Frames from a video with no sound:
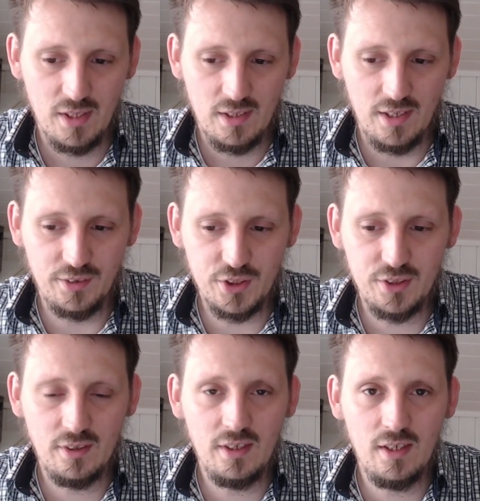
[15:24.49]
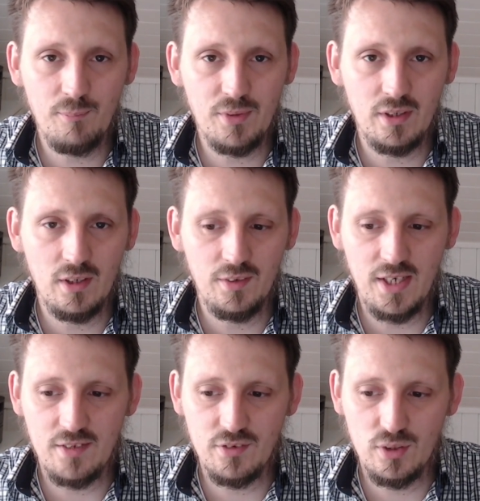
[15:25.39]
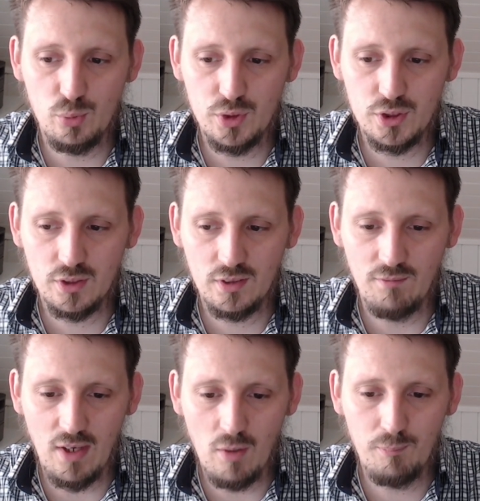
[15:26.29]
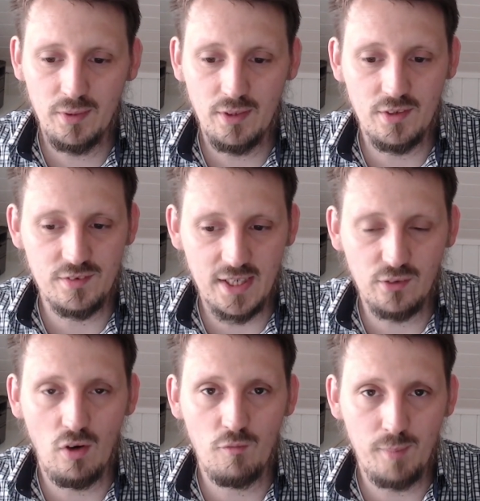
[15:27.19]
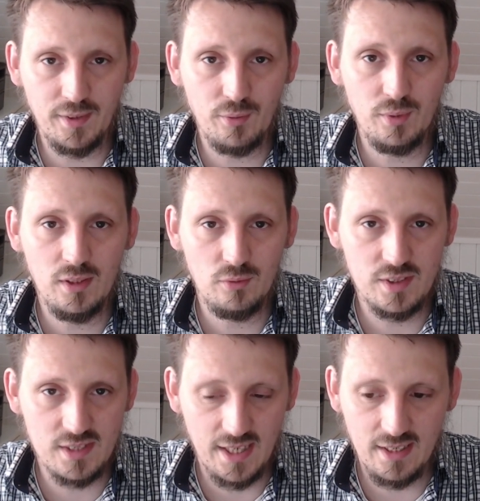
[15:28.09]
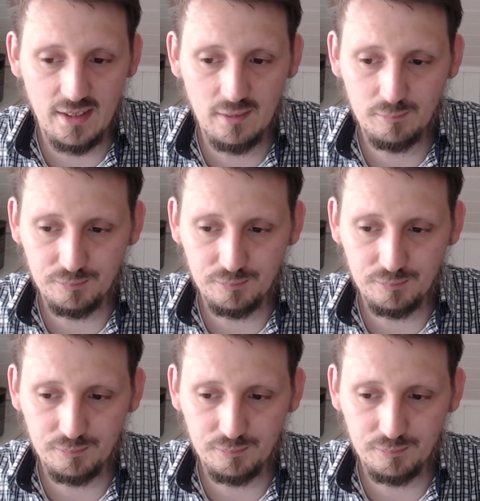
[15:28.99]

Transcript: Additionally, there is a huge development in the sector of battery recycling,